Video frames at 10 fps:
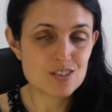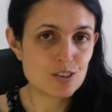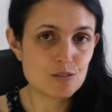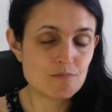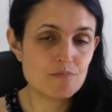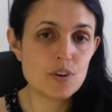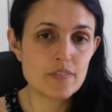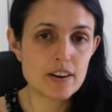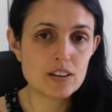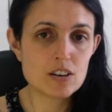so not
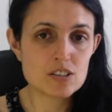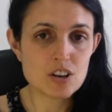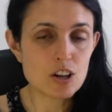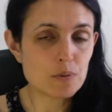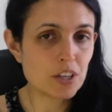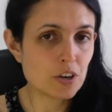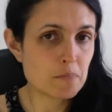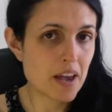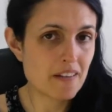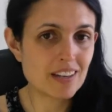very long at all when you're
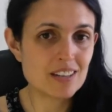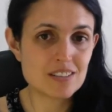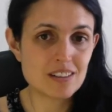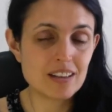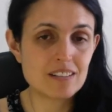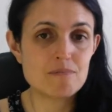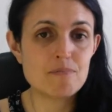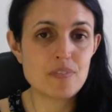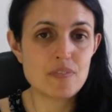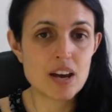comparing it to like
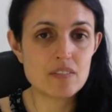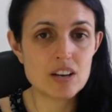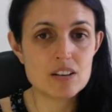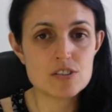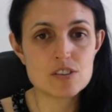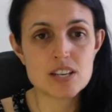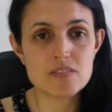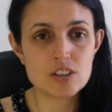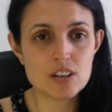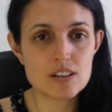five years or
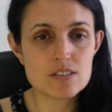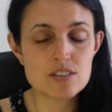seven years.